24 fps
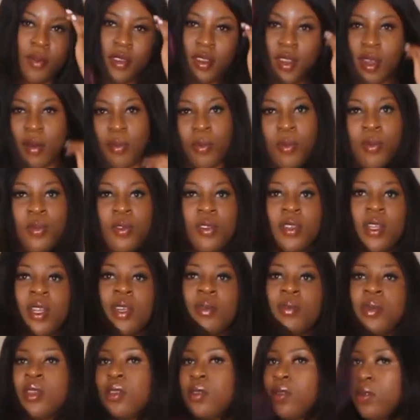
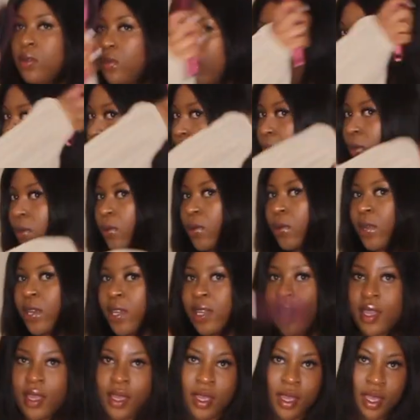But yeah, I'm
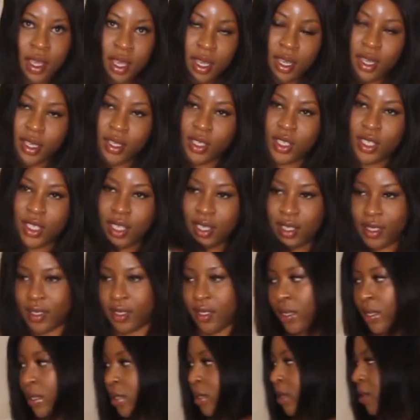really feeling this dress,
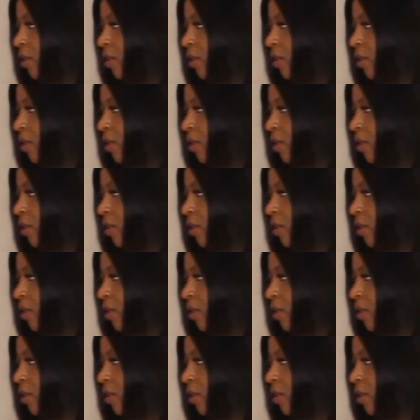as you